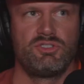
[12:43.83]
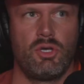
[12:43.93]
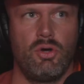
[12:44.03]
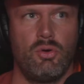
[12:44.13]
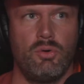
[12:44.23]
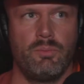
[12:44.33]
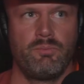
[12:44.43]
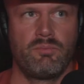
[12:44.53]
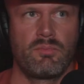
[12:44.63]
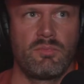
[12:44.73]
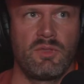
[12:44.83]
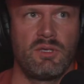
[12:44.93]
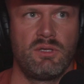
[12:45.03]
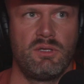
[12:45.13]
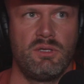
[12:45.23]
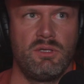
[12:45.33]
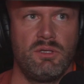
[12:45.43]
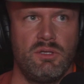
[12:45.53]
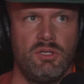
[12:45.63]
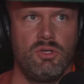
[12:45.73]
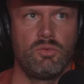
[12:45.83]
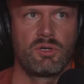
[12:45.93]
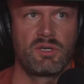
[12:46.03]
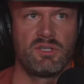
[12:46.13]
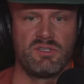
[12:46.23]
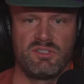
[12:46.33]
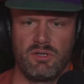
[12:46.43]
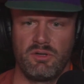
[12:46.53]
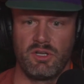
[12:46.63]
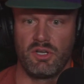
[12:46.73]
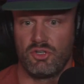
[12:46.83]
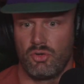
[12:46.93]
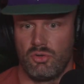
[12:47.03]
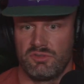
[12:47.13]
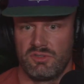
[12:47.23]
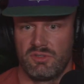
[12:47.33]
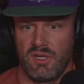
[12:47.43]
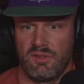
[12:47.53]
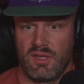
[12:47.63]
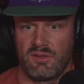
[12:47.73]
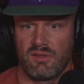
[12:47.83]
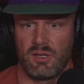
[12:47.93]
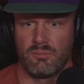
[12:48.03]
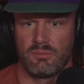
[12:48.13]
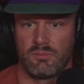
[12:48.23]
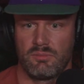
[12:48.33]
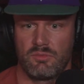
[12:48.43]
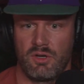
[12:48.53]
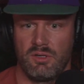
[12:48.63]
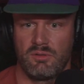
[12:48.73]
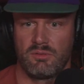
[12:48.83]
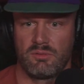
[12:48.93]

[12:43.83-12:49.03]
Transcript: So you were considered an adult at that time, right?